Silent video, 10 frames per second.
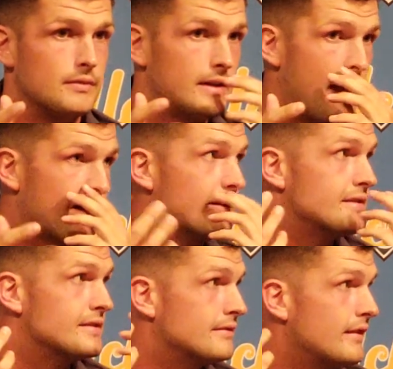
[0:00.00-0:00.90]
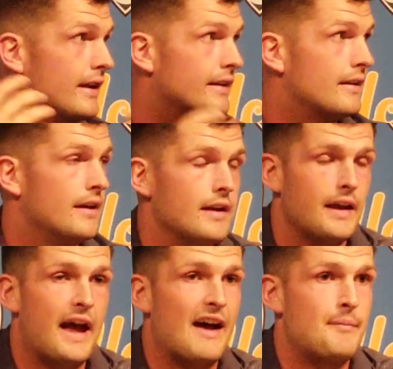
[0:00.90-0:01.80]
counters and, and
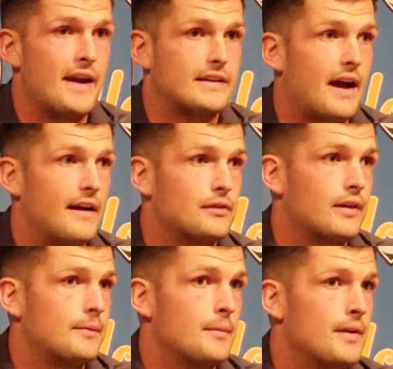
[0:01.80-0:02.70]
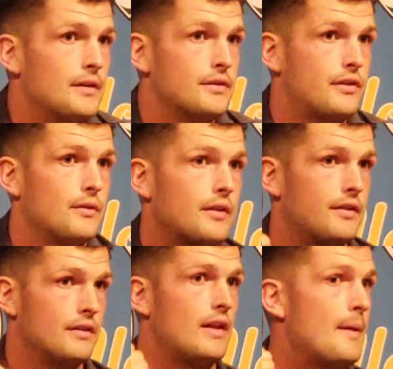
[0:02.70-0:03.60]
halfback dives right up the middle, so the,
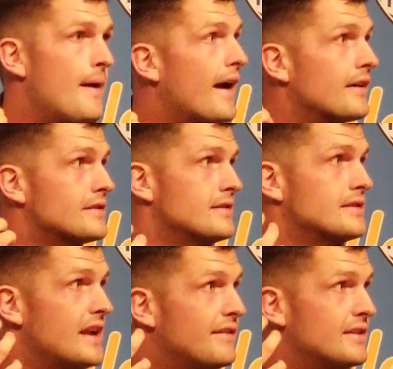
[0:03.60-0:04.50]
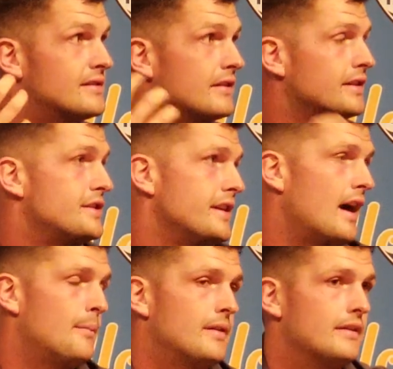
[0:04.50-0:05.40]
the linebackers and the safeties start to cheat
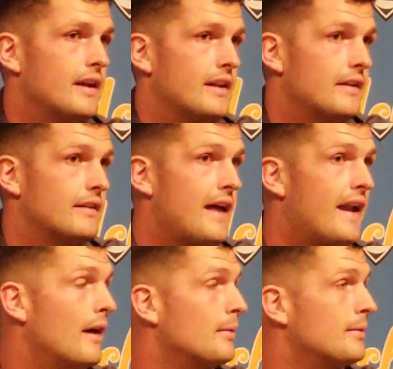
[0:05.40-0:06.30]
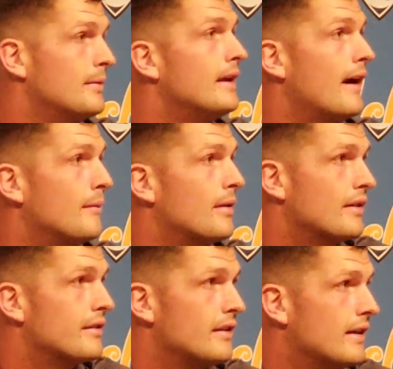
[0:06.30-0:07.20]
up, and, and that helps me out
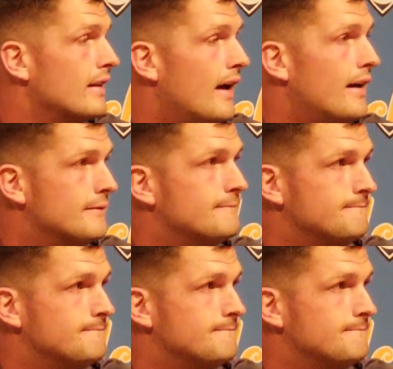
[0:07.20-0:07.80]
personally a lot.